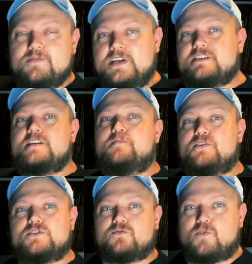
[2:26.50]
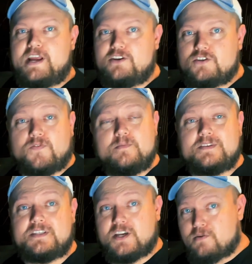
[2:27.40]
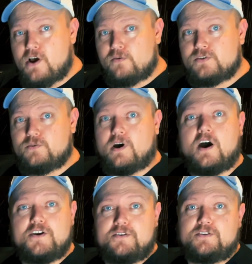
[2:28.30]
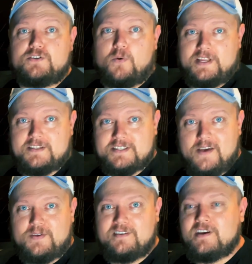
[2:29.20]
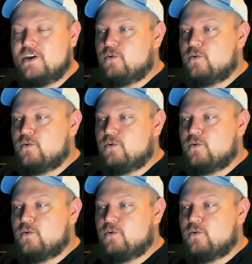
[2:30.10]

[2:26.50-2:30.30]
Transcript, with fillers: These numbers range from 0 to 127,